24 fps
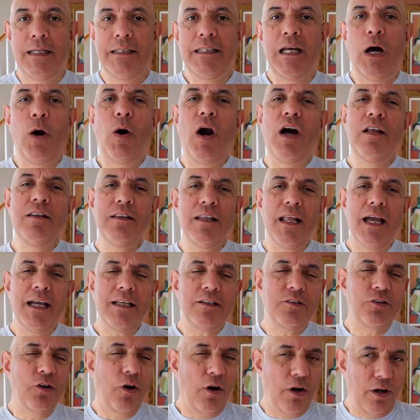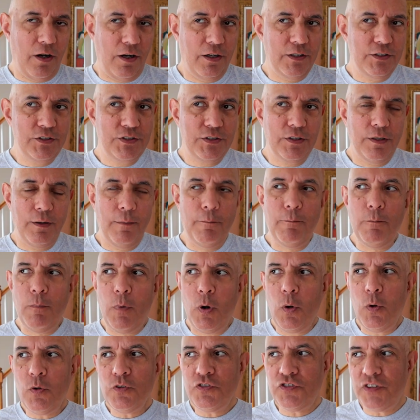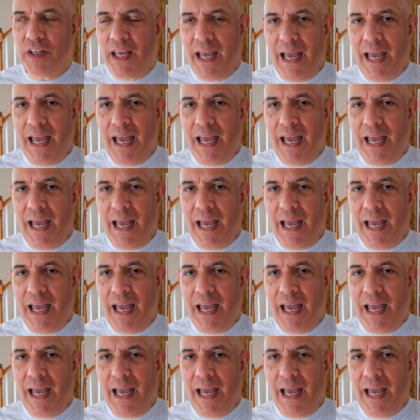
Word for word: Now, unlike dogs, most